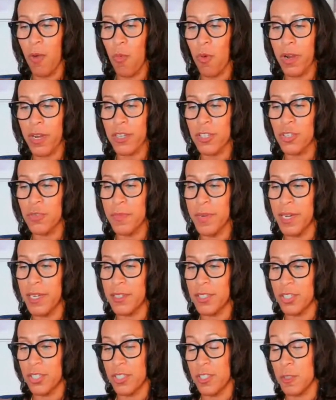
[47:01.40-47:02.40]
working too
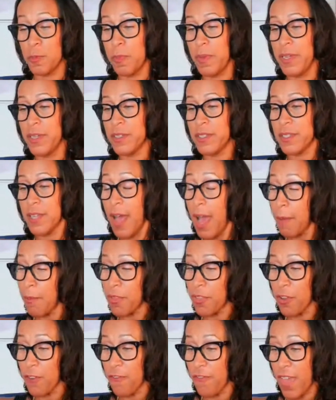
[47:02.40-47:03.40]
much to spend time
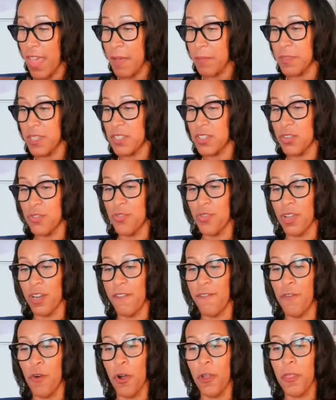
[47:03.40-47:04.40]
with your family so you can
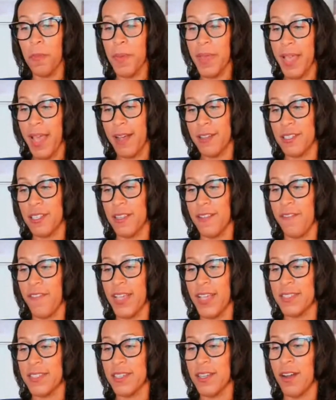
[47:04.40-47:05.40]
afford the big house and the
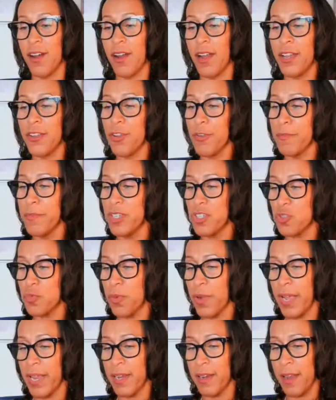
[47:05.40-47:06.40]
fancy car, and you're
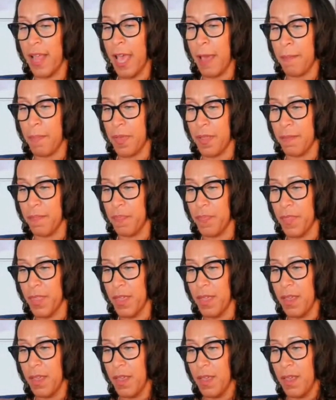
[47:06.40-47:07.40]
miserable and unhappy.
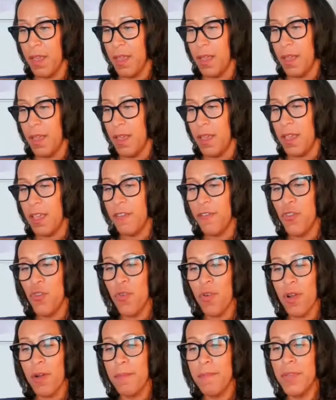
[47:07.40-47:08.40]
If you
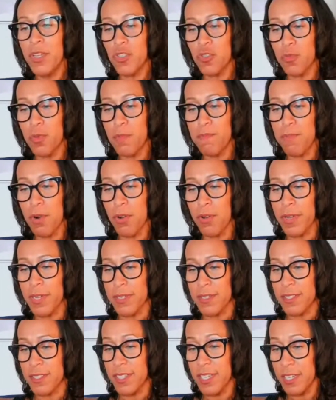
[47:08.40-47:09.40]
are a miserable,
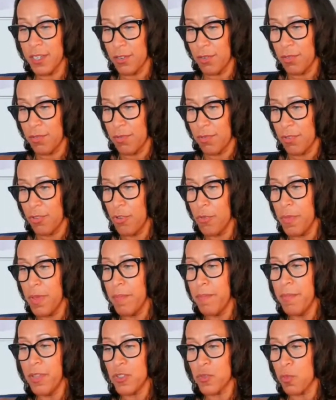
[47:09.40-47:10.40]
broken, single, you'll be
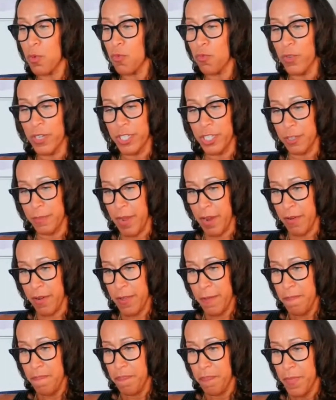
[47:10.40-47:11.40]
miserable, rich, and married.
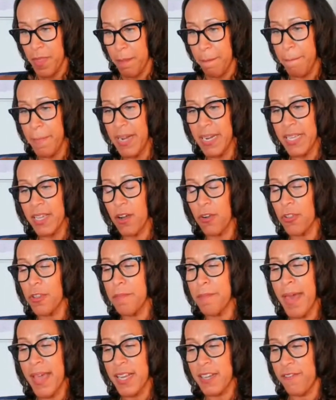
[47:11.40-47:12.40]
Money only
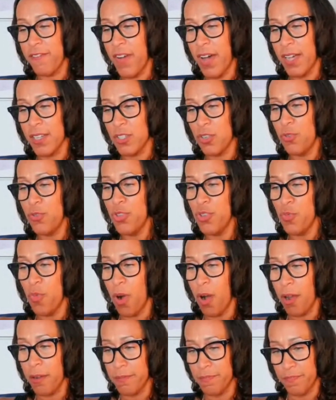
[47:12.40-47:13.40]
magnifies who you
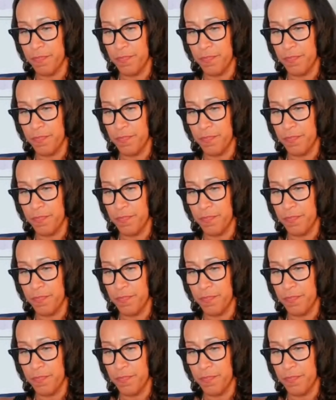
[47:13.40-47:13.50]
are.